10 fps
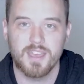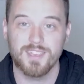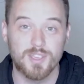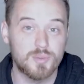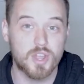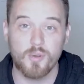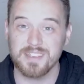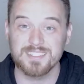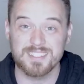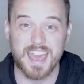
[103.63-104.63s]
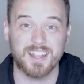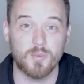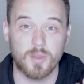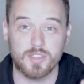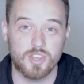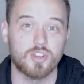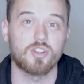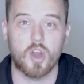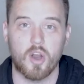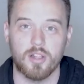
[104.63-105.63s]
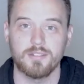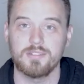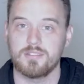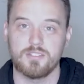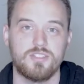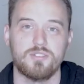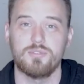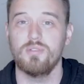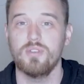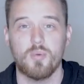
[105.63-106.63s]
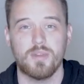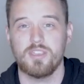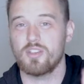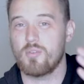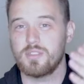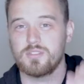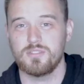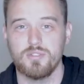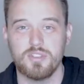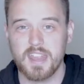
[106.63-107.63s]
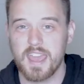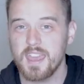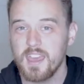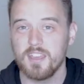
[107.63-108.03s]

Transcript: You know exactly what you're called to do. You know what you're going to do today.